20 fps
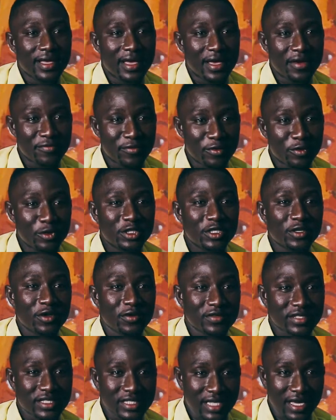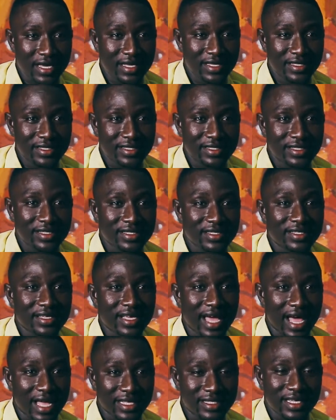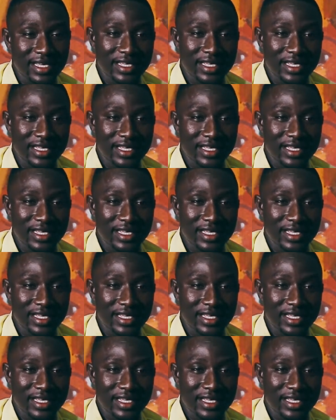Evolution of Science art